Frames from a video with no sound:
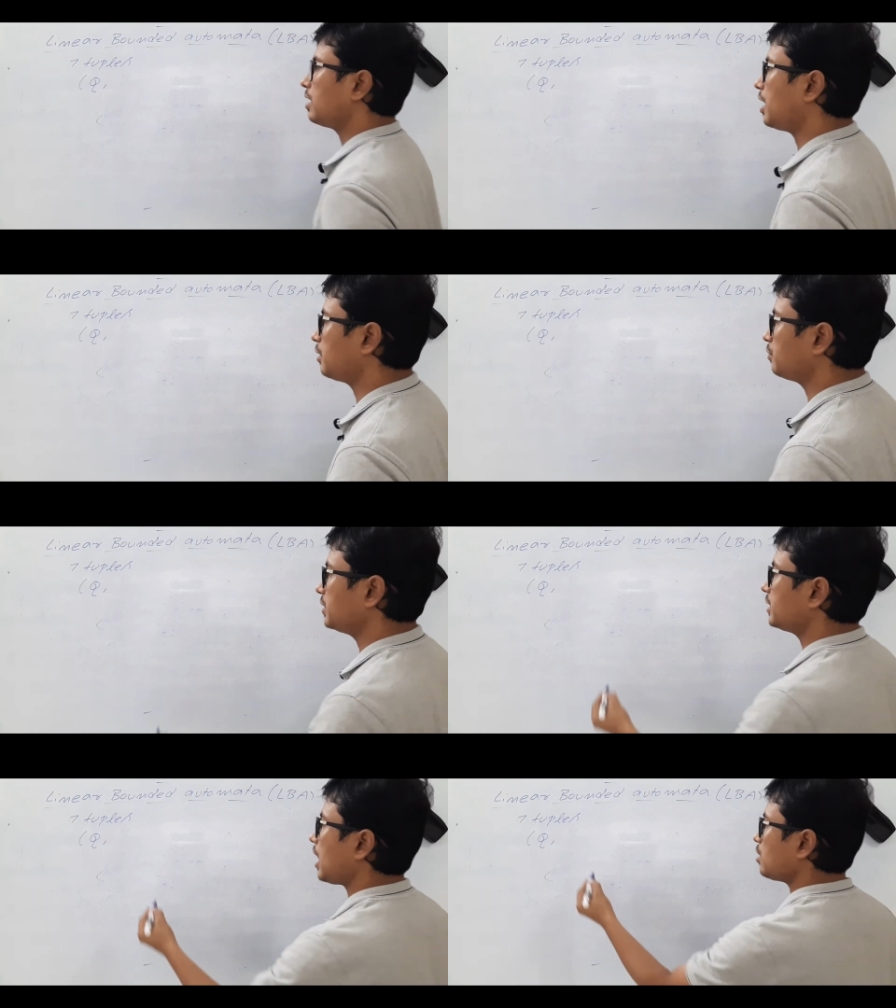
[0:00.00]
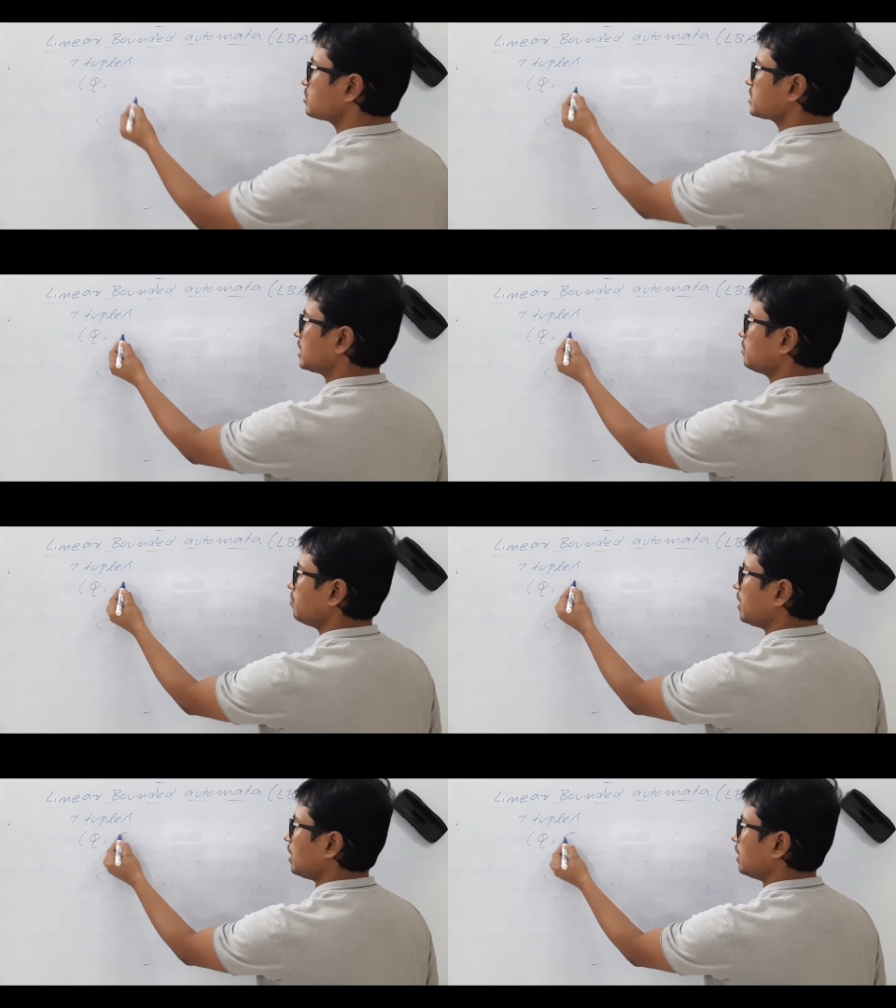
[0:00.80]
and we have
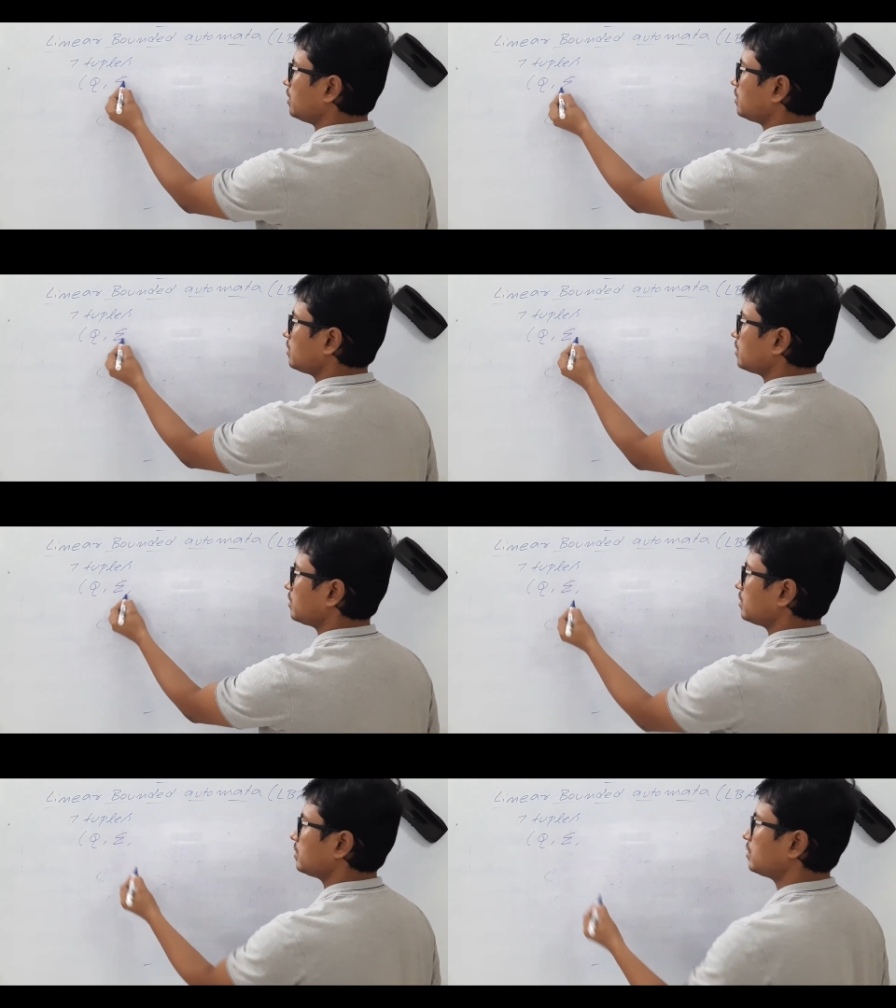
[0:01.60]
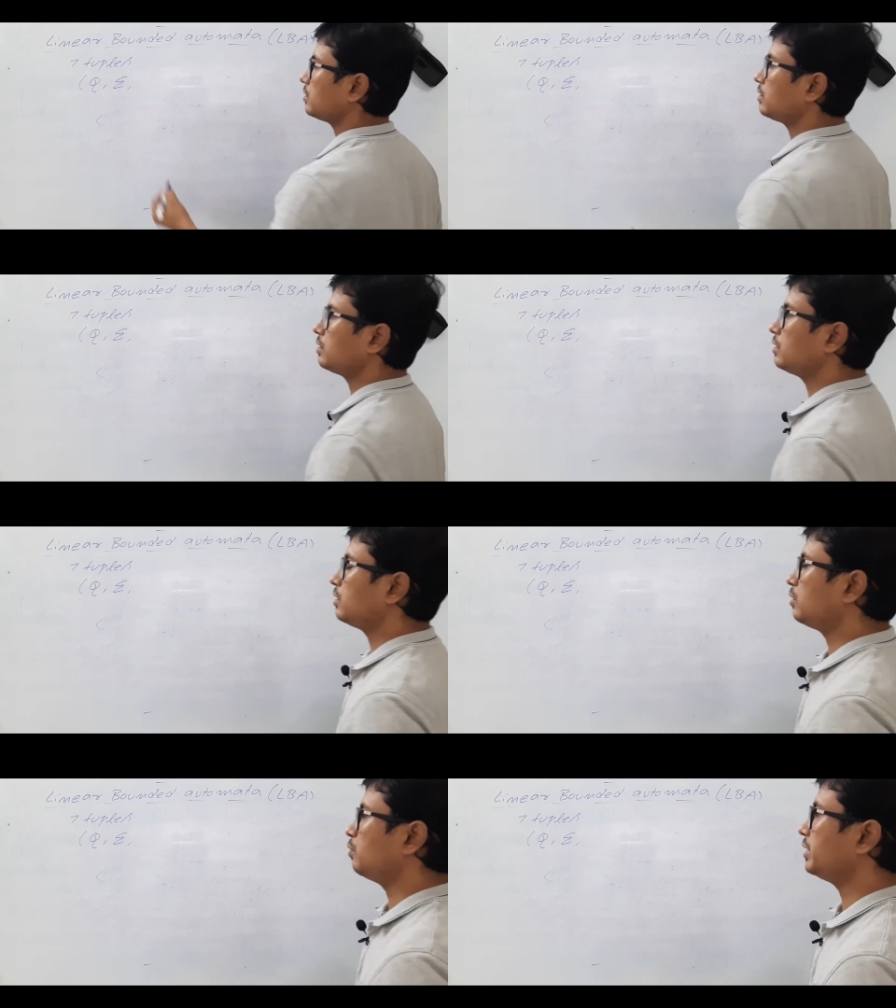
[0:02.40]
sigma,
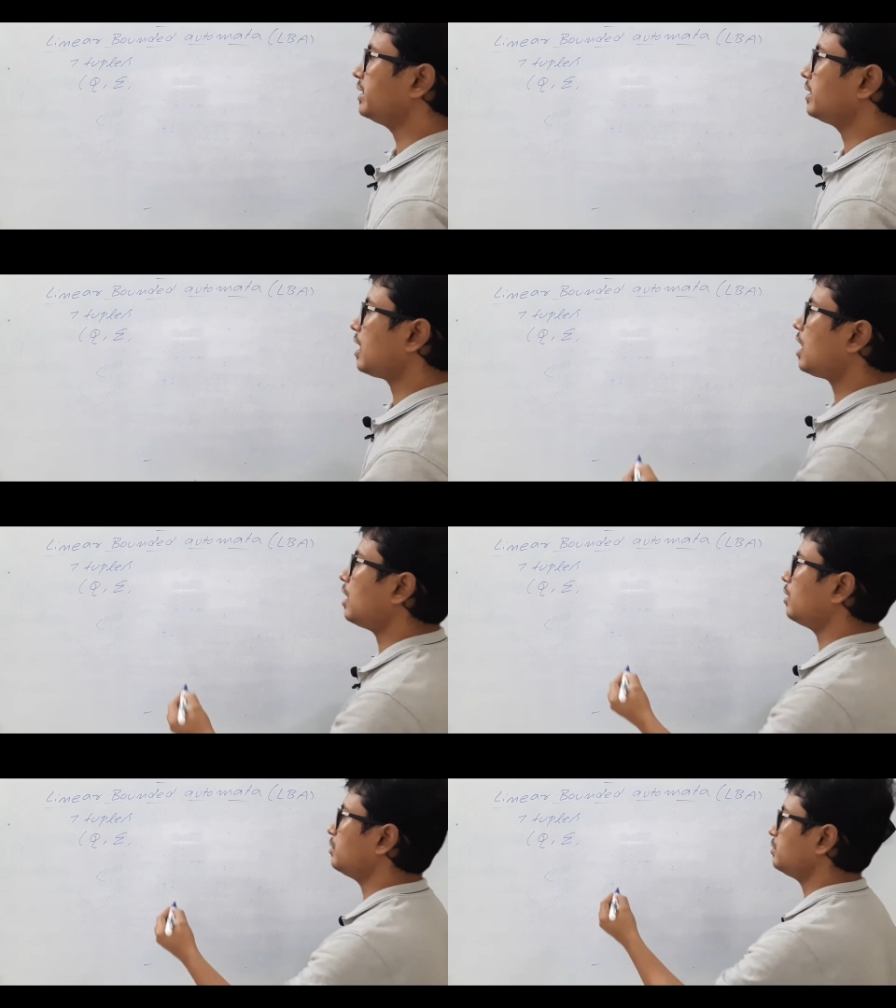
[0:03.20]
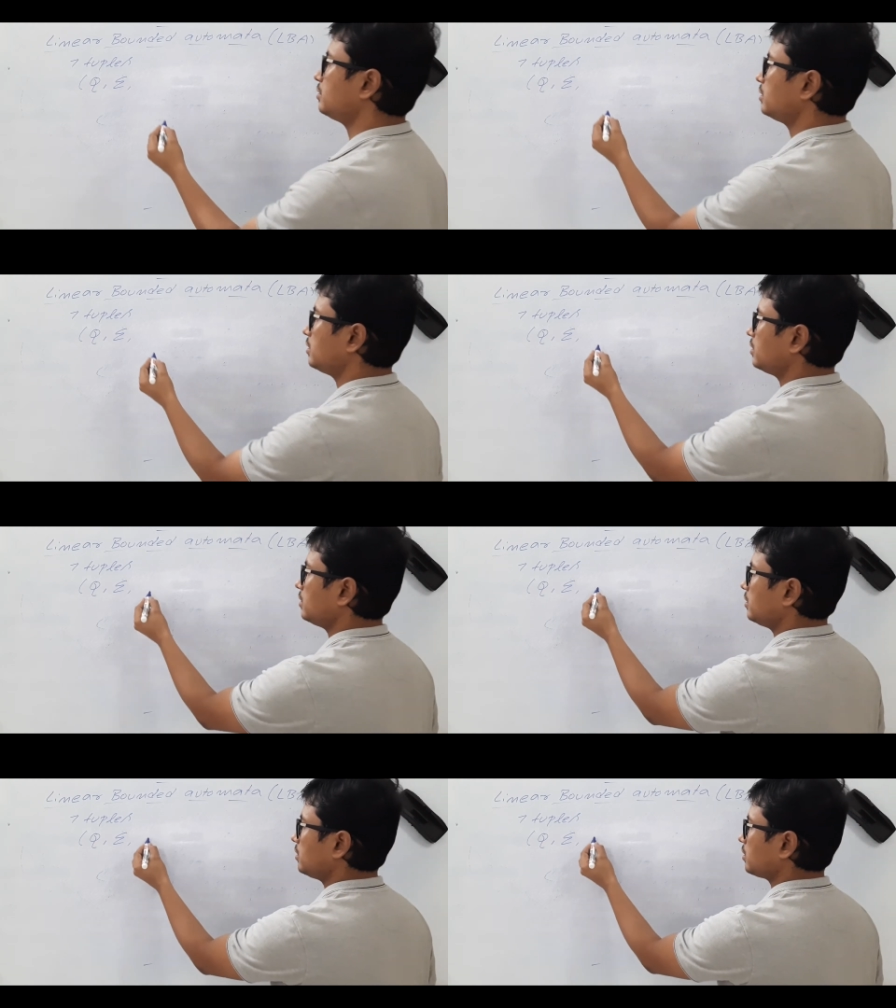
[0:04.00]
we have
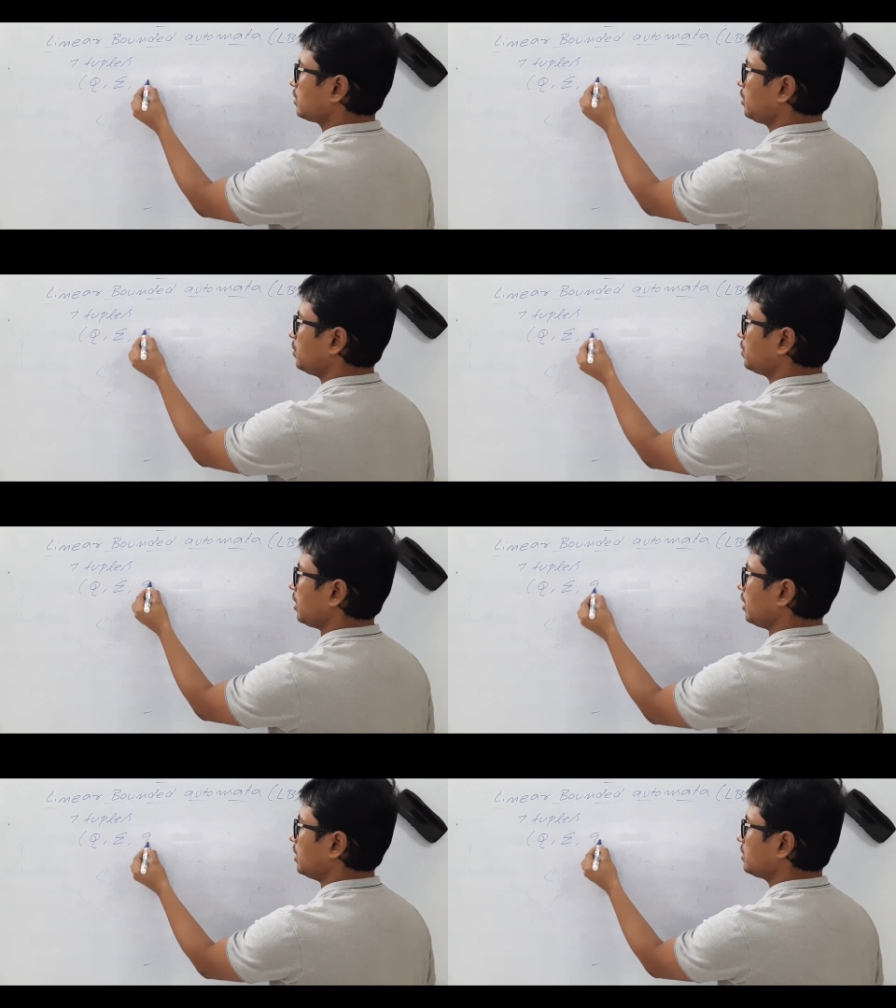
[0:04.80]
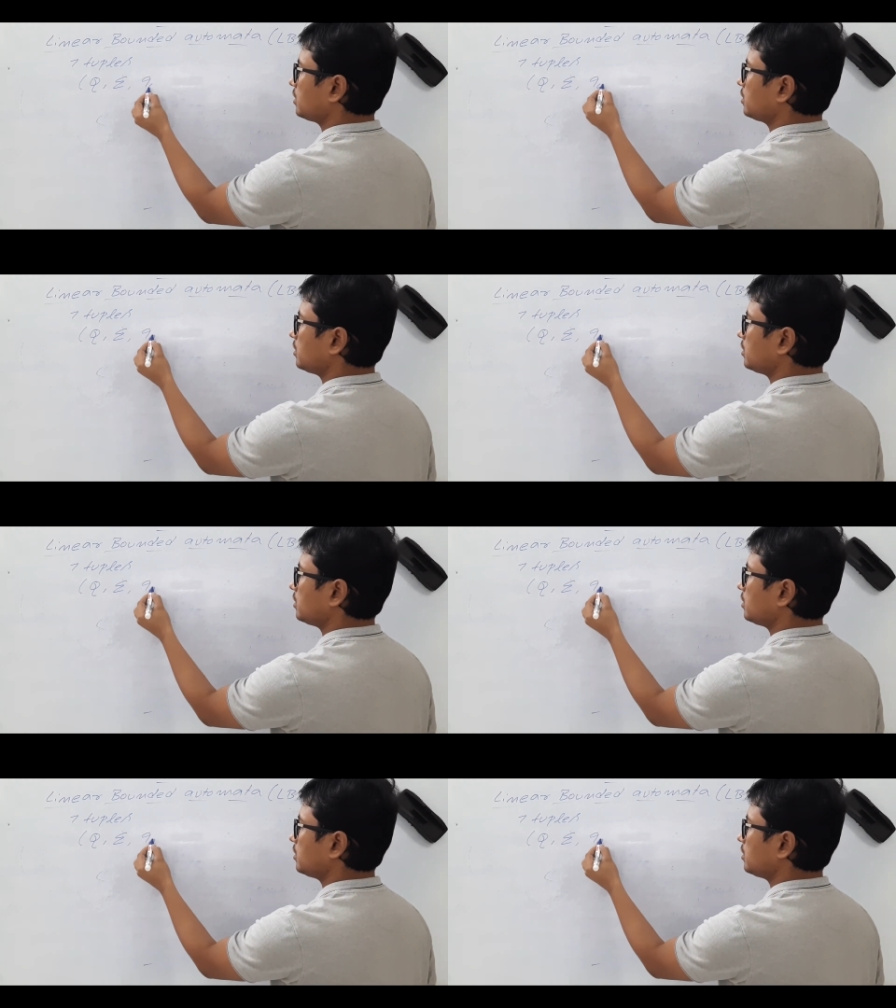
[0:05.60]
Q naught,